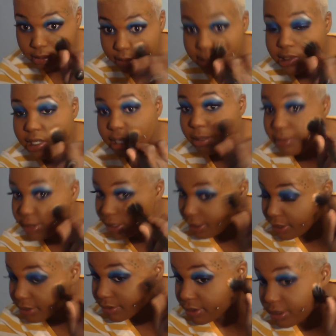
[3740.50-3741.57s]
the tip
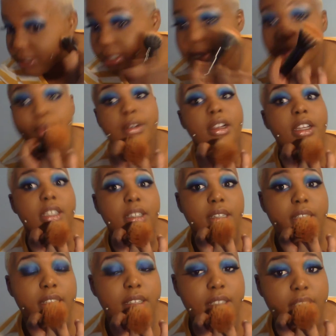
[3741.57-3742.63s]
is with this brush,
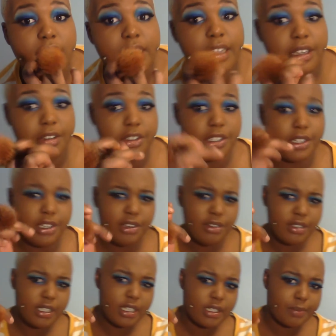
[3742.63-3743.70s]
because it's not usually
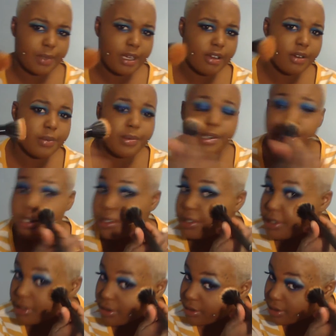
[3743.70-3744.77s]
used as a powder brush, you're
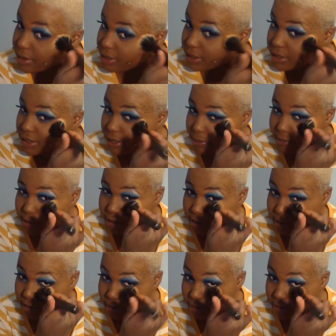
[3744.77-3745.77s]
just gonna stipple it